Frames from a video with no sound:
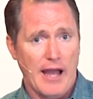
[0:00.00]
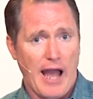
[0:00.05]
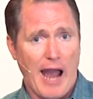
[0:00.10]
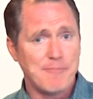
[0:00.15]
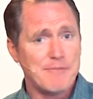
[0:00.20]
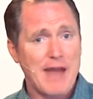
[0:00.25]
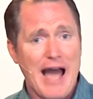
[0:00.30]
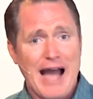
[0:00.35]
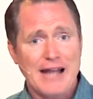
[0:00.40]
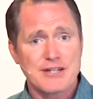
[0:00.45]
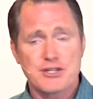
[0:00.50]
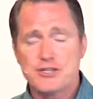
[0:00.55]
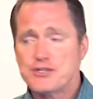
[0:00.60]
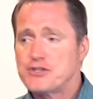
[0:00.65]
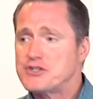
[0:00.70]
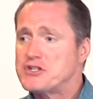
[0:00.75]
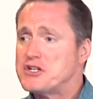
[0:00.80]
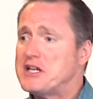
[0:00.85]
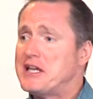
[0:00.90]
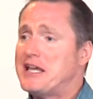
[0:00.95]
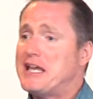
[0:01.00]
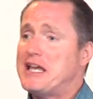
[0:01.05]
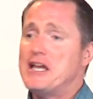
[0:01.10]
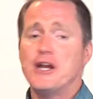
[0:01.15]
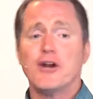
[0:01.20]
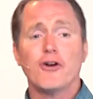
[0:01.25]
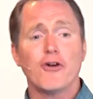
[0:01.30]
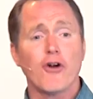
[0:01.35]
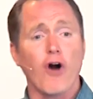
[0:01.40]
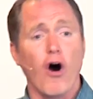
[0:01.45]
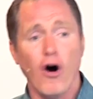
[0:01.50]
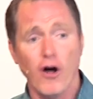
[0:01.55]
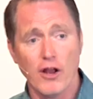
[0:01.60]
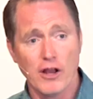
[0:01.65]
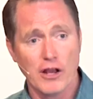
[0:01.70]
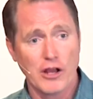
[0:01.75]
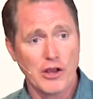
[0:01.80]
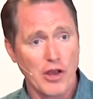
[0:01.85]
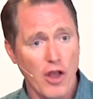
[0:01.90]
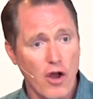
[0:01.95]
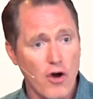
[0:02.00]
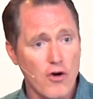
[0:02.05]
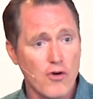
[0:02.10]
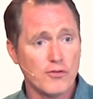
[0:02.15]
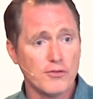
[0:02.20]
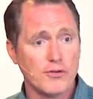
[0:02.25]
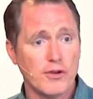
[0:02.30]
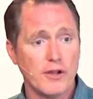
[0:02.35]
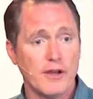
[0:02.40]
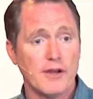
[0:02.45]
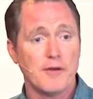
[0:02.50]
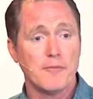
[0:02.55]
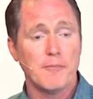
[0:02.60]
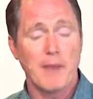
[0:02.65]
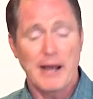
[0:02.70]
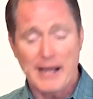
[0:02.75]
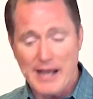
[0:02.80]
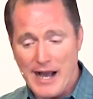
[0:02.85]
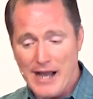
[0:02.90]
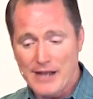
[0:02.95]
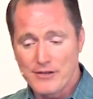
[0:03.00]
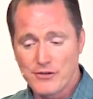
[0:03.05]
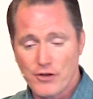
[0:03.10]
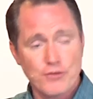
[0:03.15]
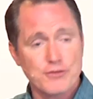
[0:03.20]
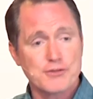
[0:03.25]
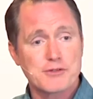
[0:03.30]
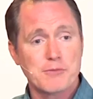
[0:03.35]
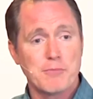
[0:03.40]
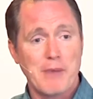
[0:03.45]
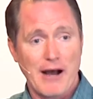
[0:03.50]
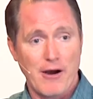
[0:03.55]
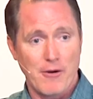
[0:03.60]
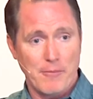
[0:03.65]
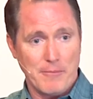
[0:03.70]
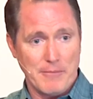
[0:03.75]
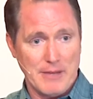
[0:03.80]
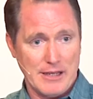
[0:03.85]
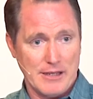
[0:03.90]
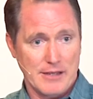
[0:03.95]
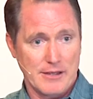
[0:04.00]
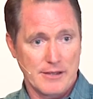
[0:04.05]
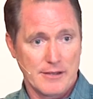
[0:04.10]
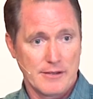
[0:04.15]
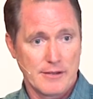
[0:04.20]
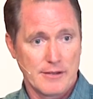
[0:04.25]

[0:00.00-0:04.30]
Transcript: I'm not just here all alone. My God knows about me.